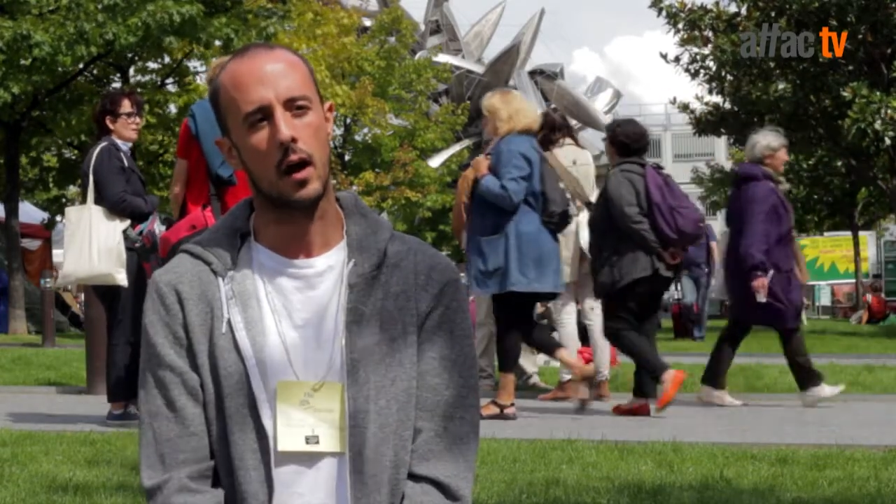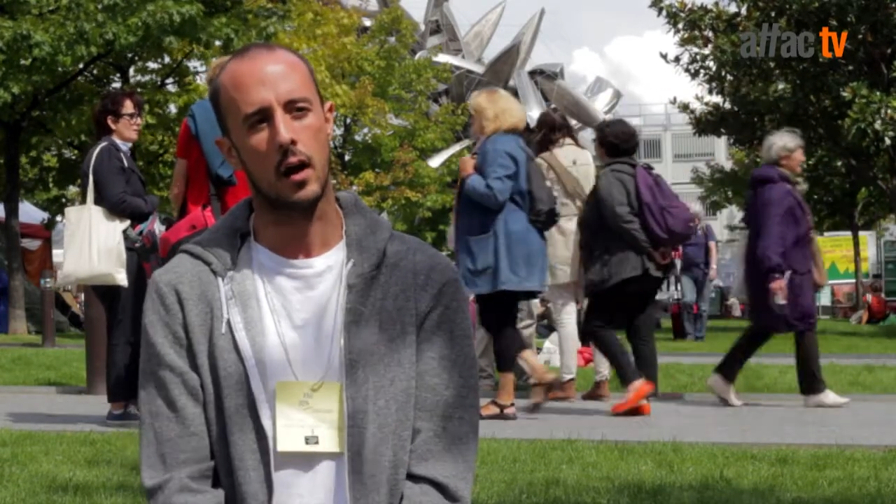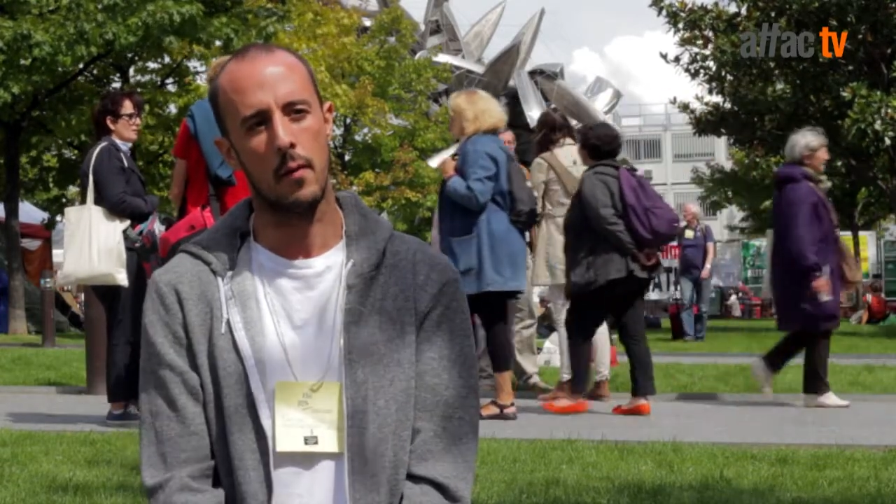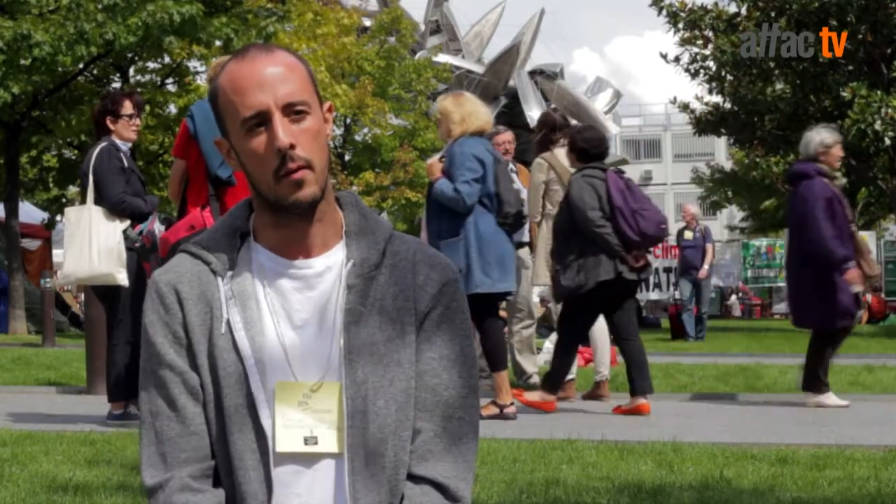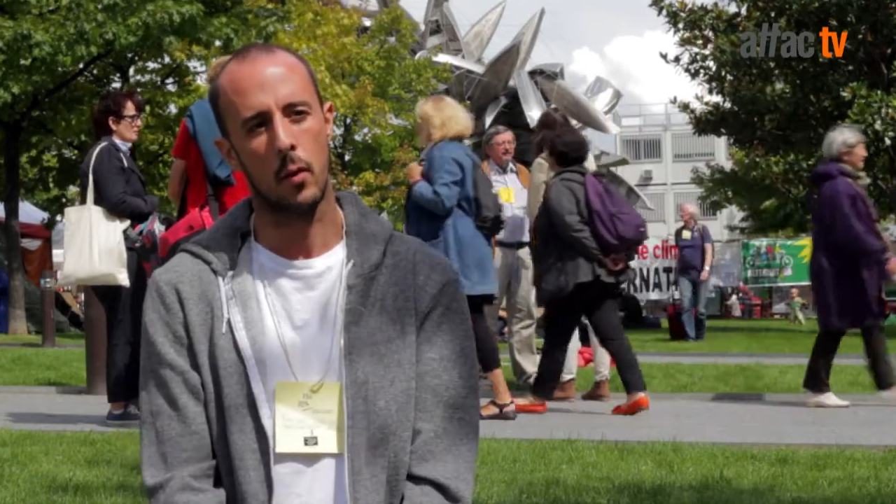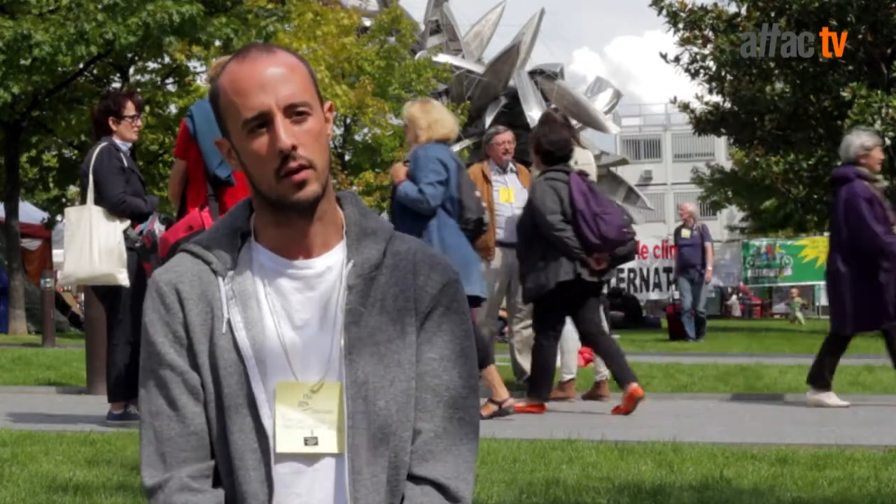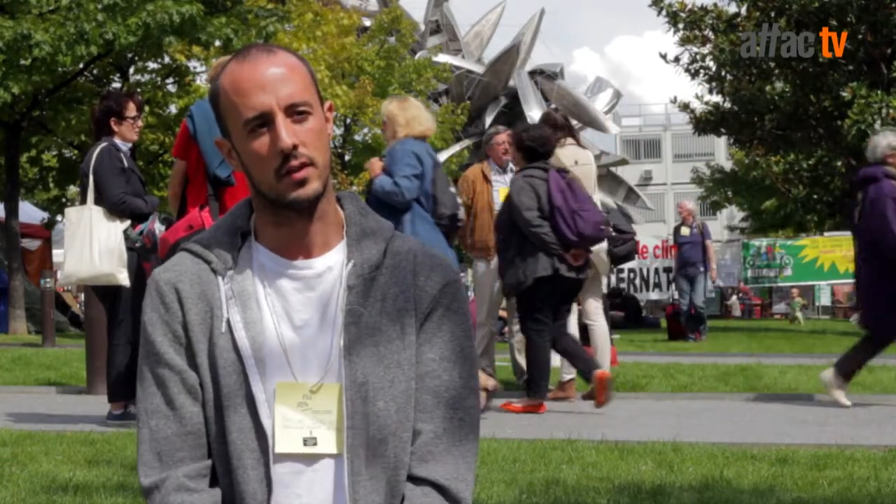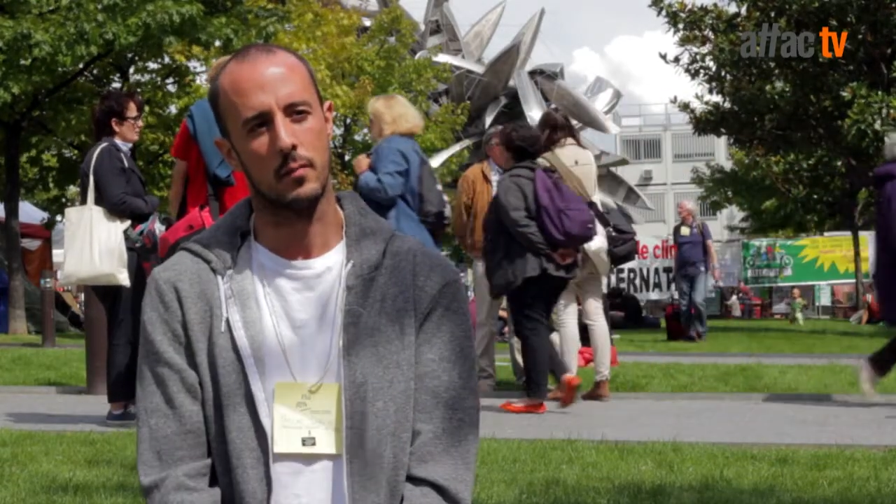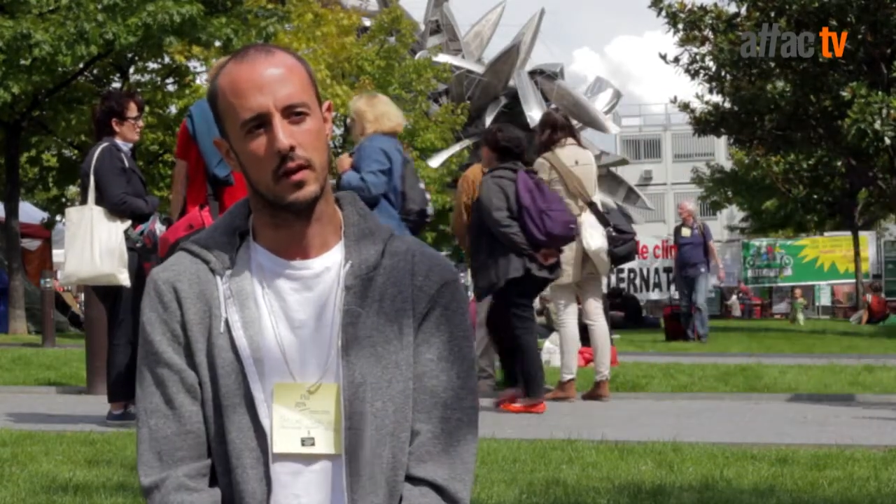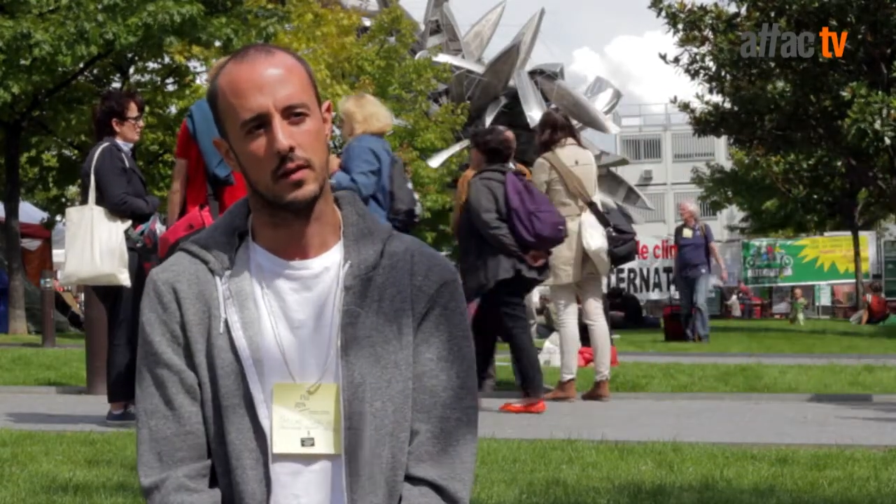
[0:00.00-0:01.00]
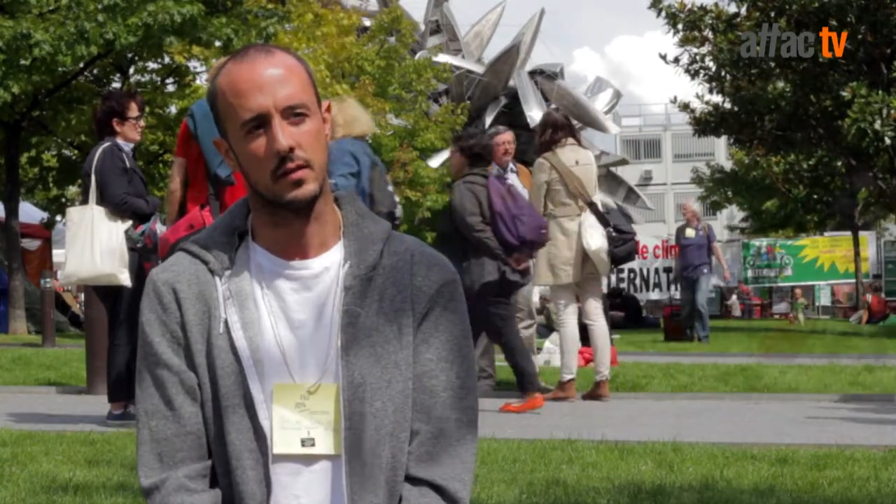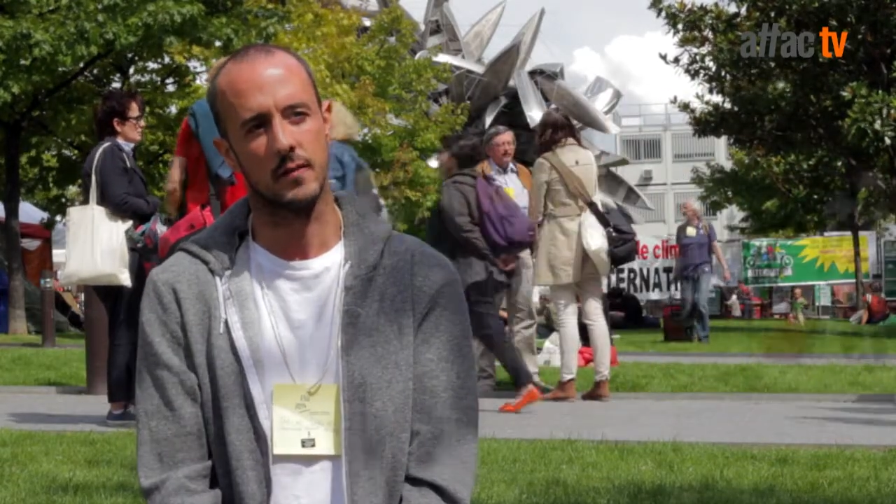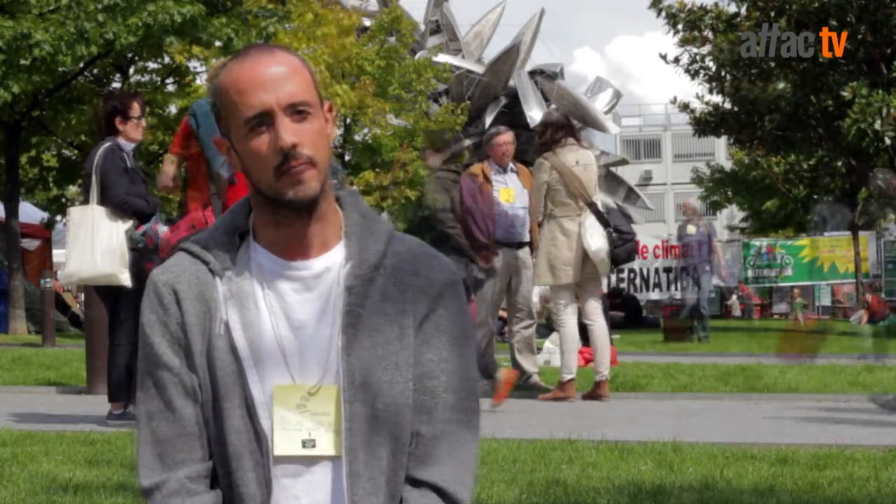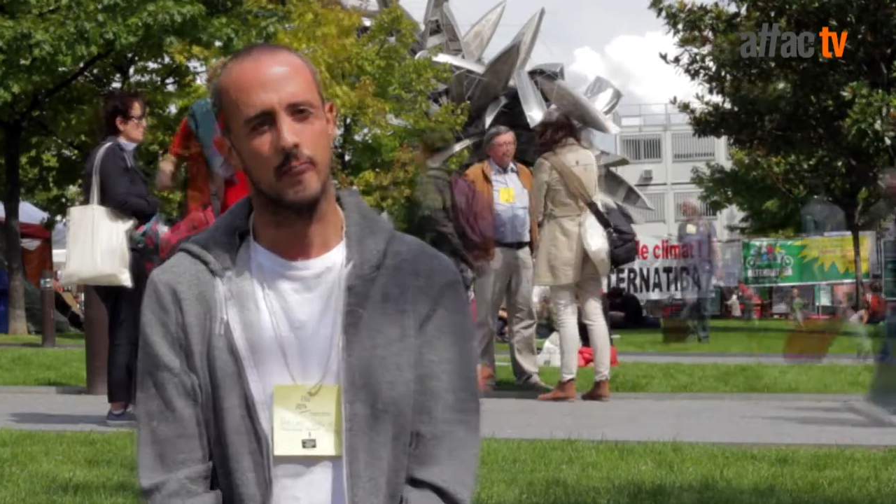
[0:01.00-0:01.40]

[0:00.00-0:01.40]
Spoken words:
climate policymakers.